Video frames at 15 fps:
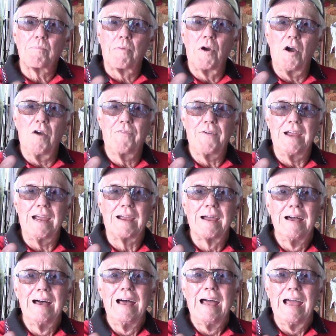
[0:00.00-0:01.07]
perfect,
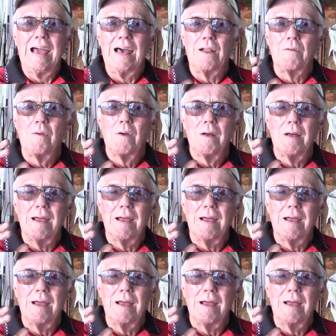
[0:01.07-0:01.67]
and